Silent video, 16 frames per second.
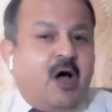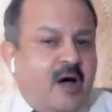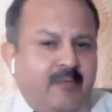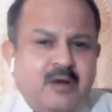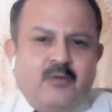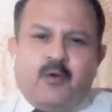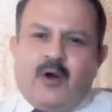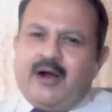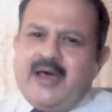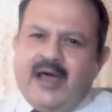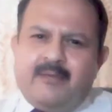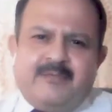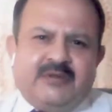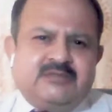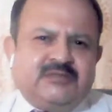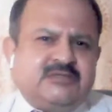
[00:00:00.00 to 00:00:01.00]
Normally what
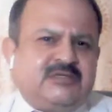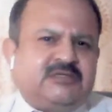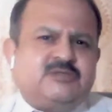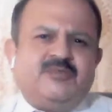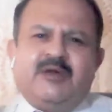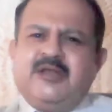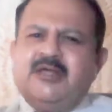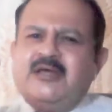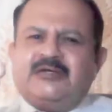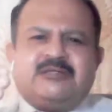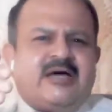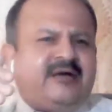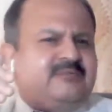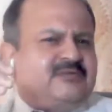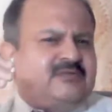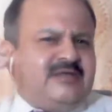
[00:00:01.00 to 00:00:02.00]
happens is, many a
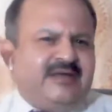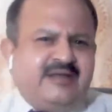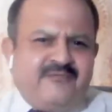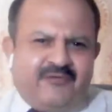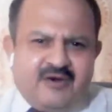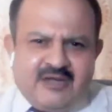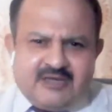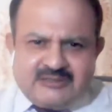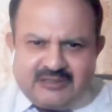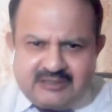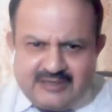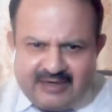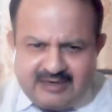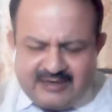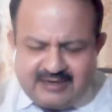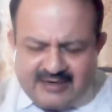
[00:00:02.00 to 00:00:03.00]
times the
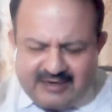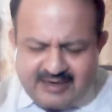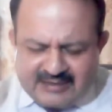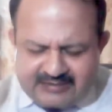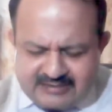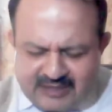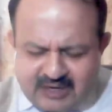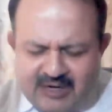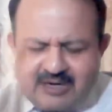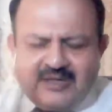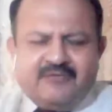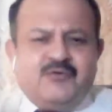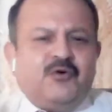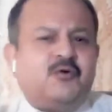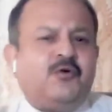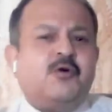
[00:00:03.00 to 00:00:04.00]
inflation does not
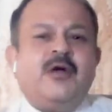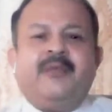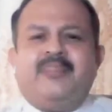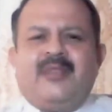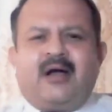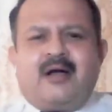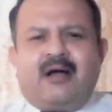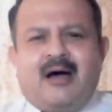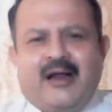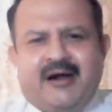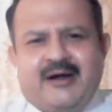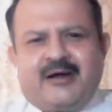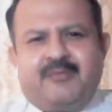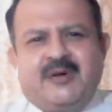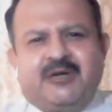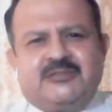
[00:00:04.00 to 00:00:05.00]
give you the
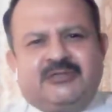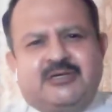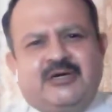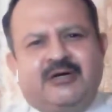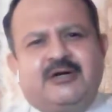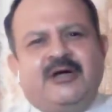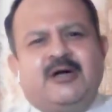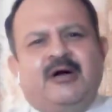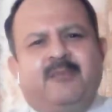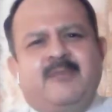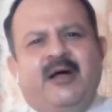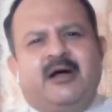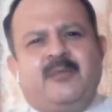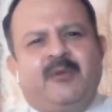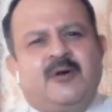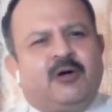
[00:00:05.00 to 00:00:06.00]
correct
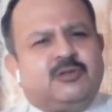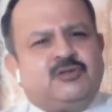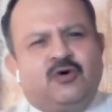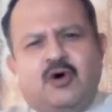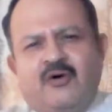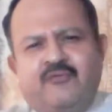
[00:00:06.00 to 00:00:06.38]
measurement because